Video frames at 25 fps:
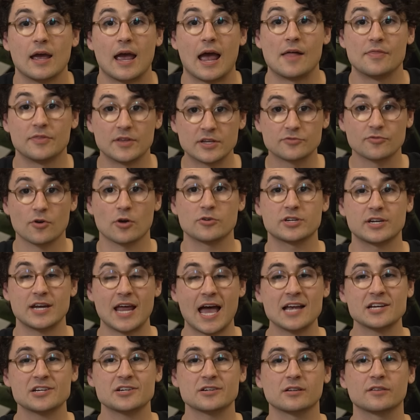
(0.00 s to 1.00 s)
C. And these Road to
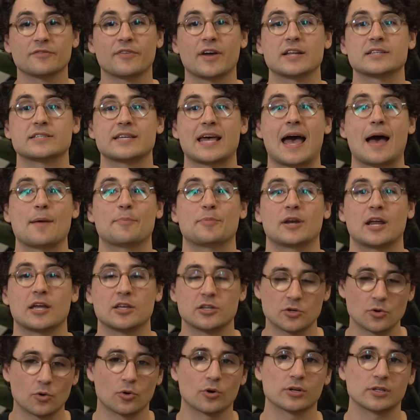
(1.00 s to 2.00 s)
National events happen at
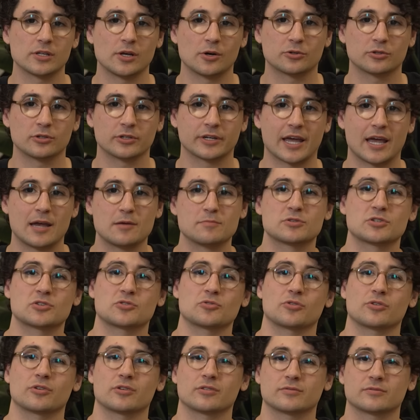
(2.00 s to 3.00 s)
your local game
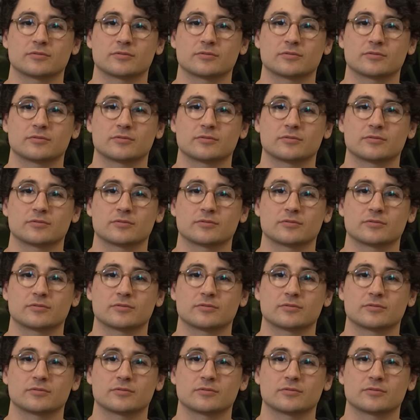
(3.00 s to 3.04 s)
store.